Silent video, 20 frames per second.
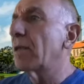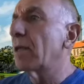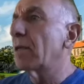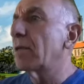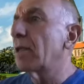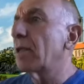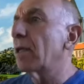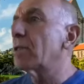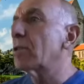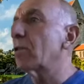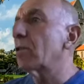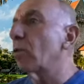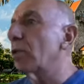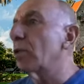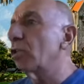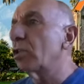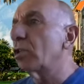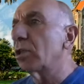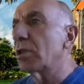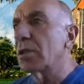that next
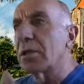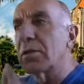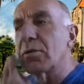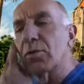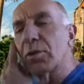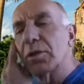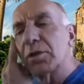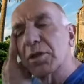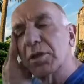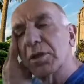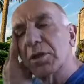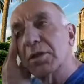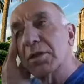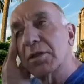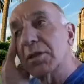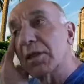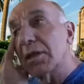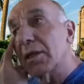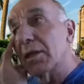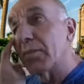question, which is
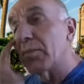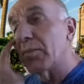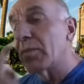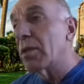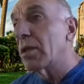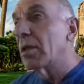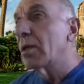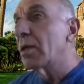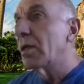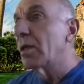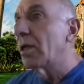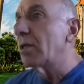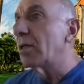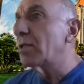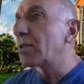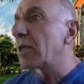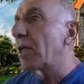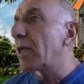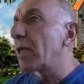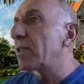
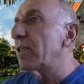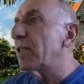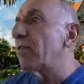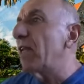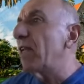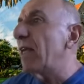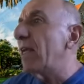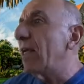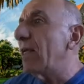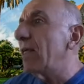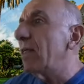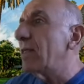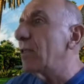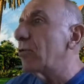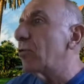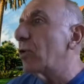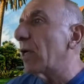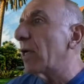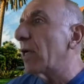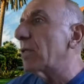relatively easy
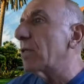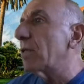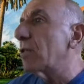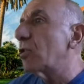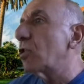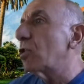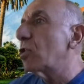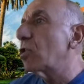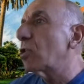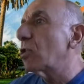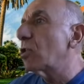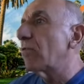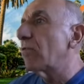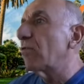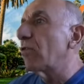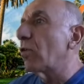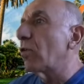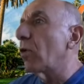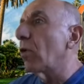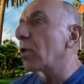to get registered
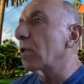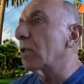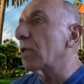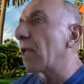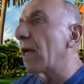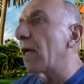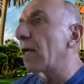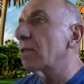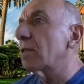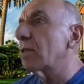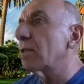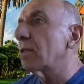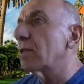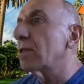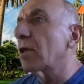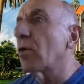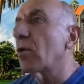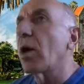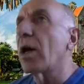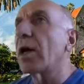for all classes
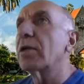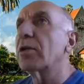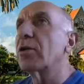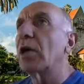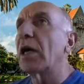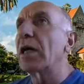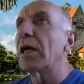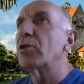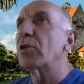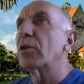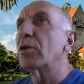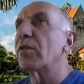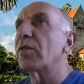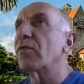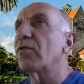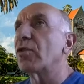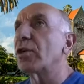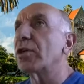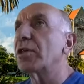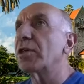required to graduate of
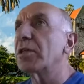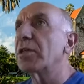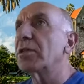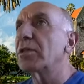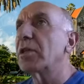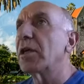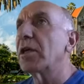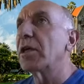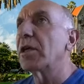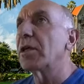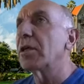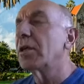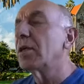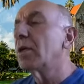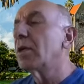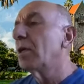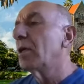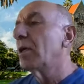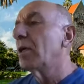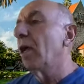4 years there.
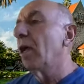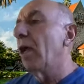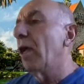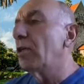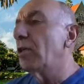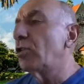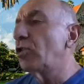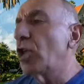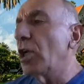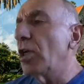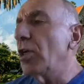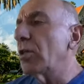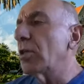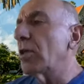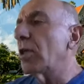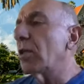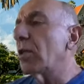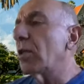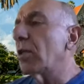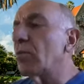In
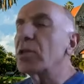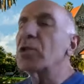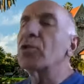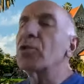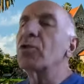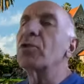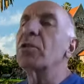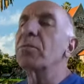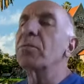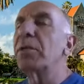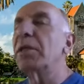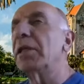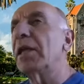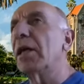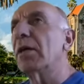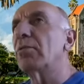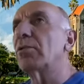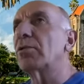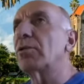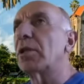general, most students being
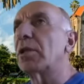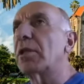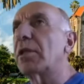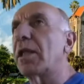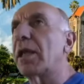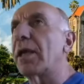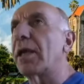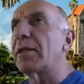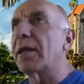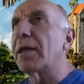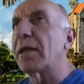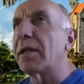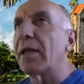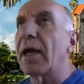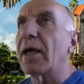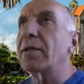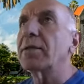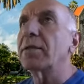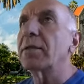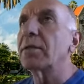able to take the
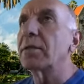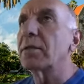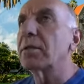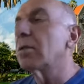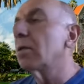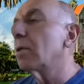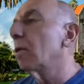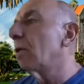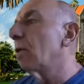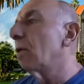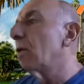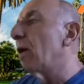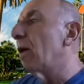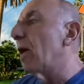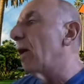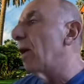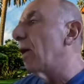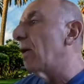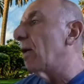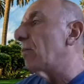classes
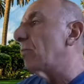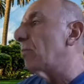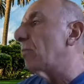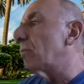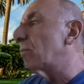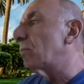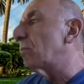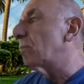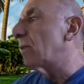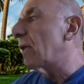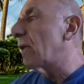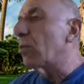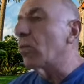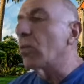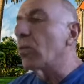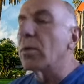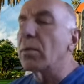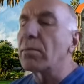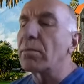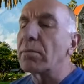
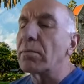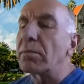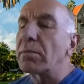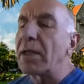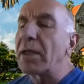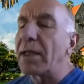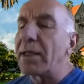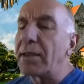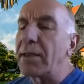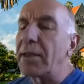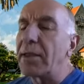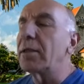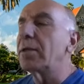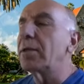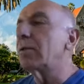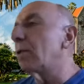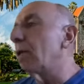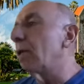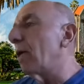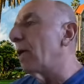they
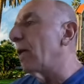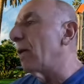need,